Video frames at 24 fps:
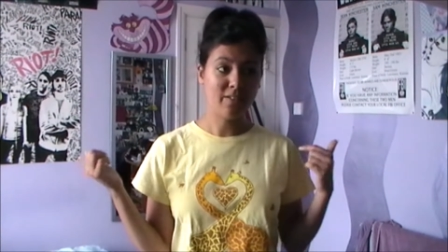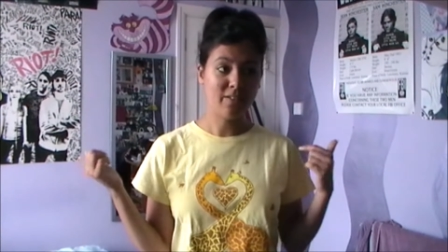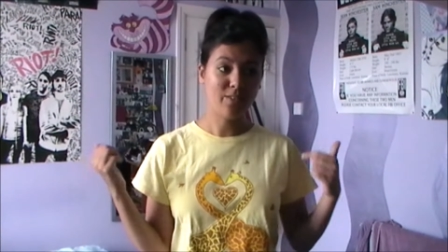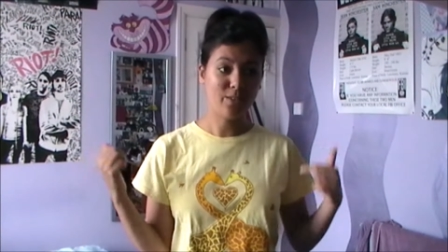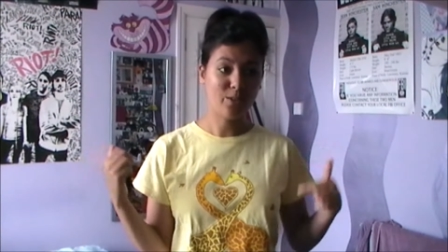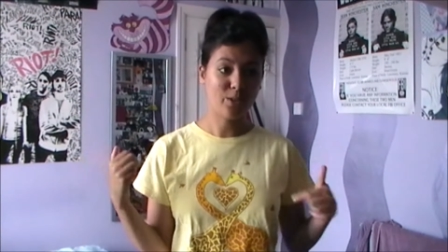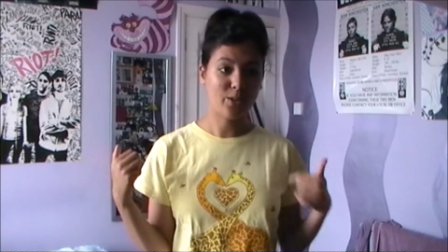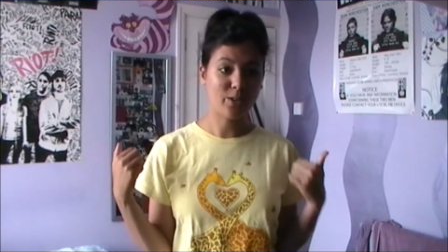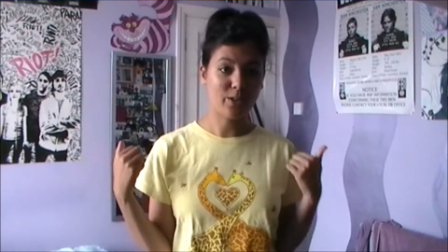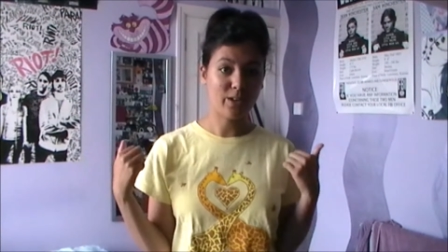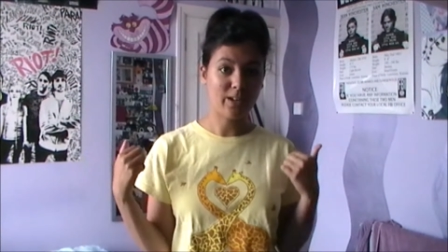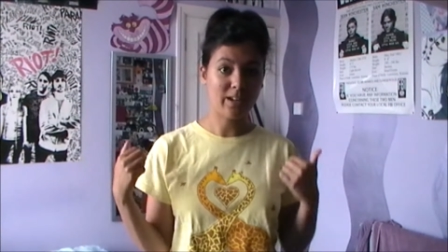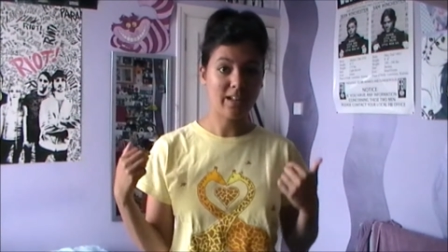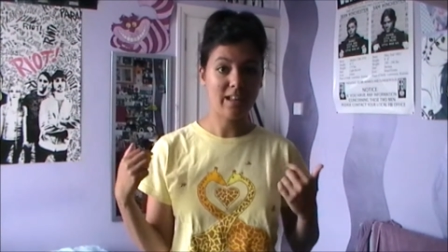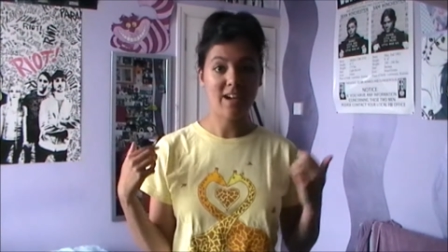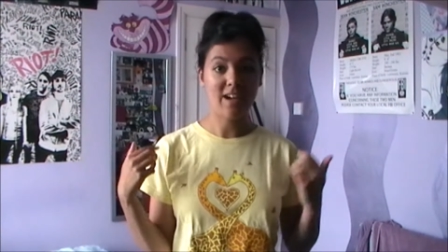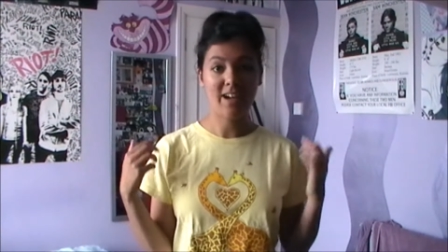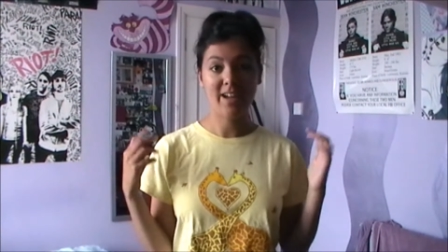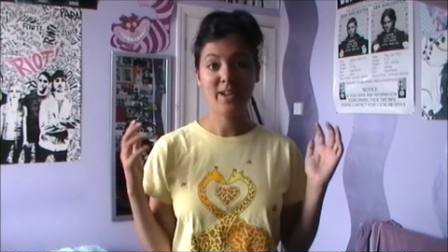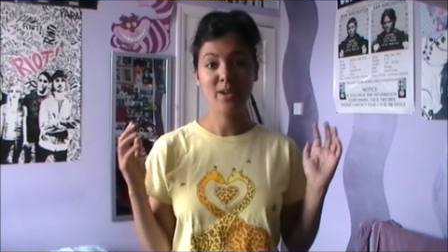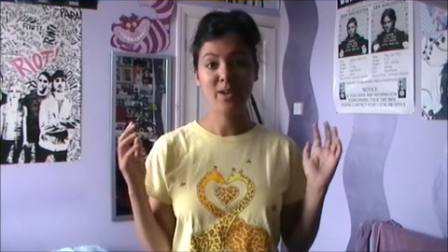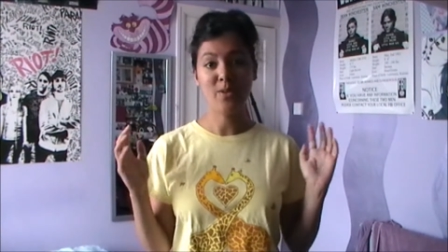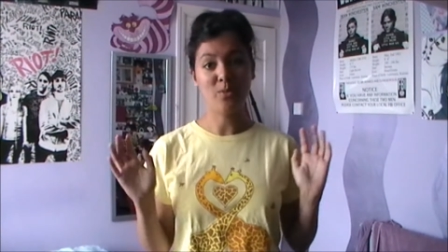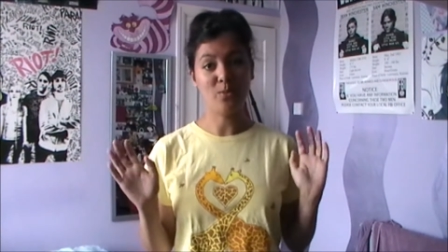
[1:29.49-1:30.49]
not gonna
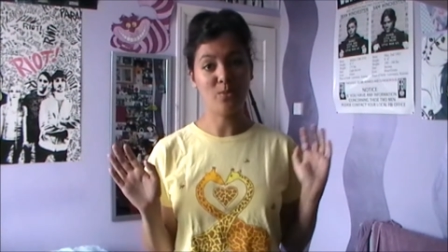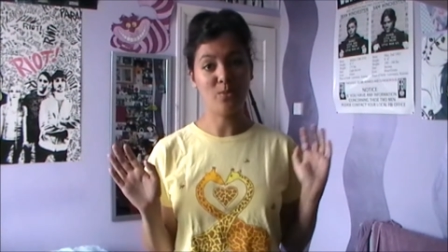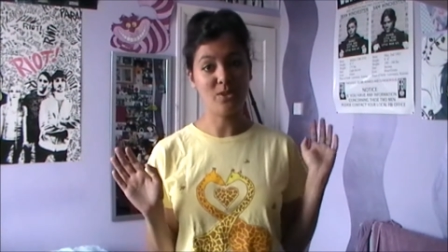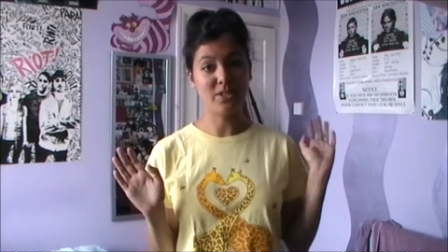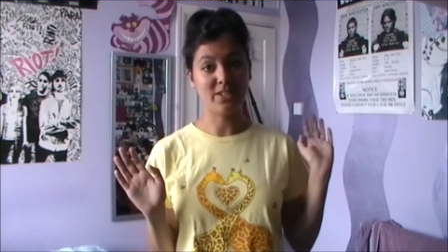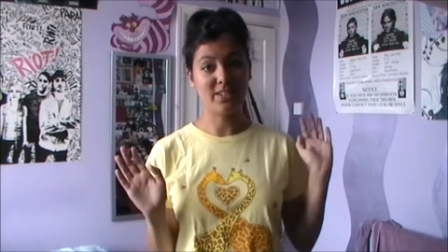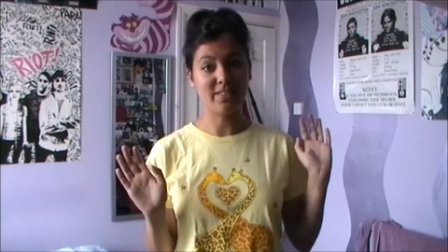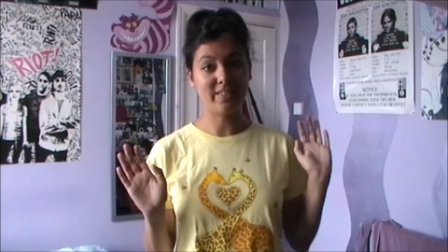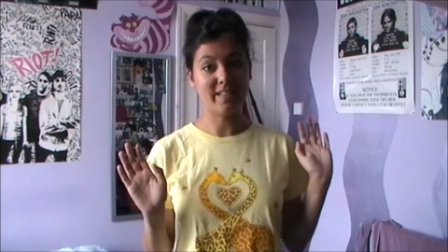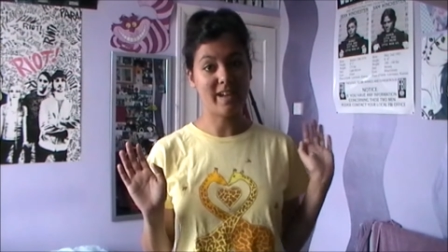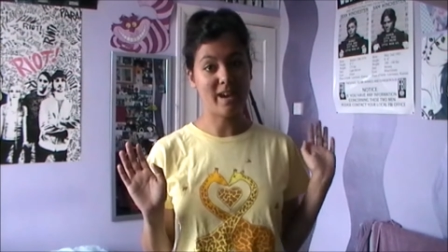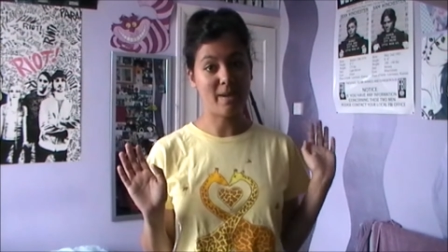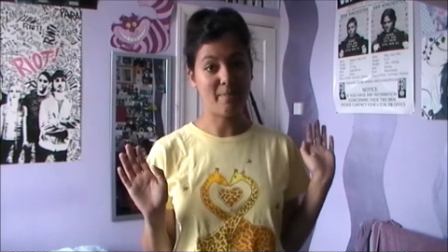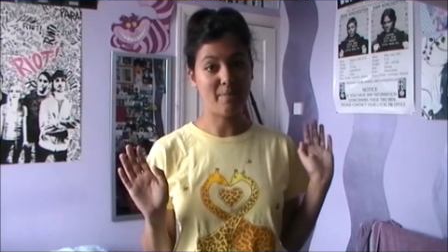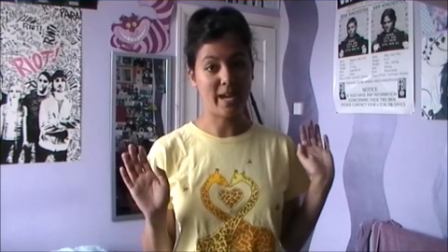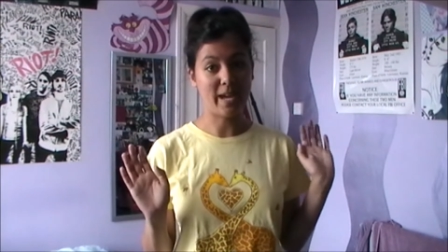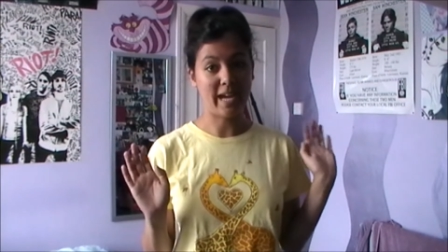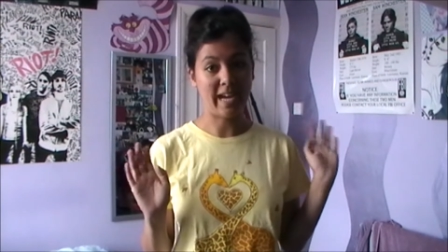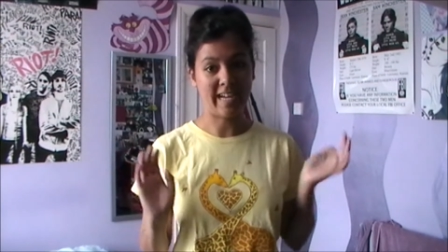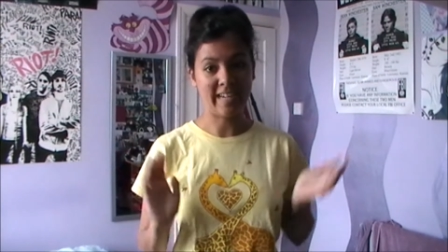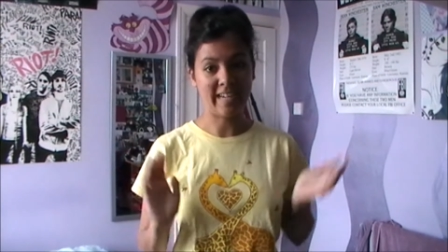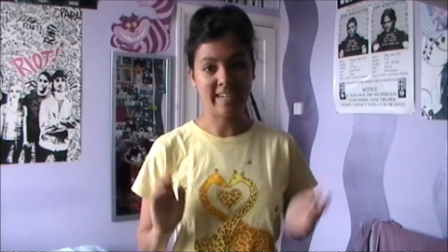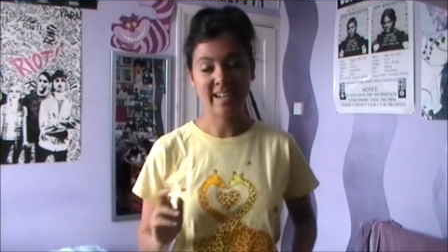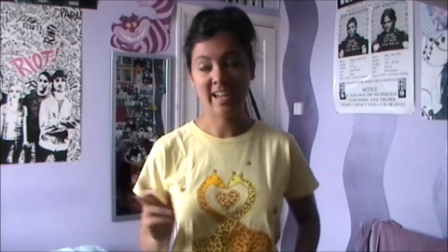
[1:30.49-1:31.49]
lie, wasn't that
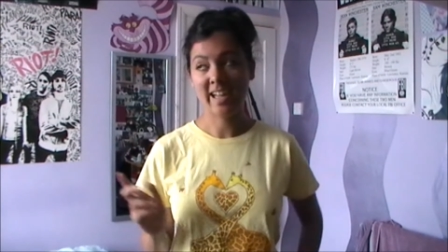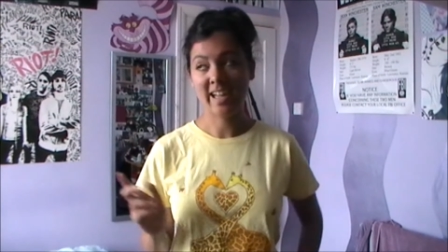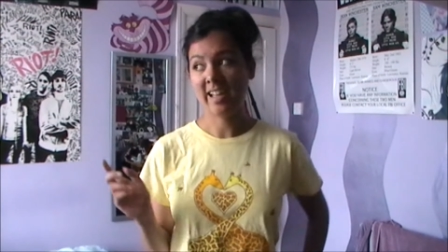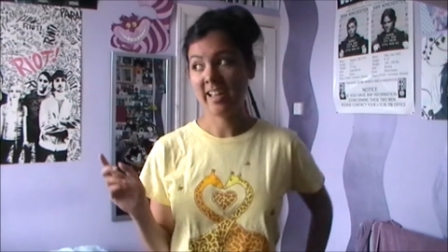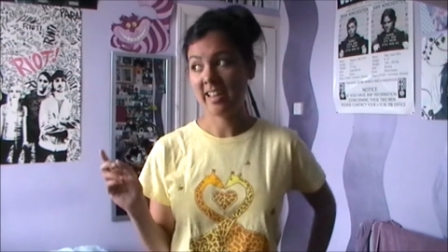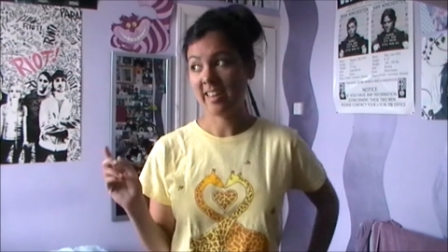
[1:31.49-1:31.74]
bad.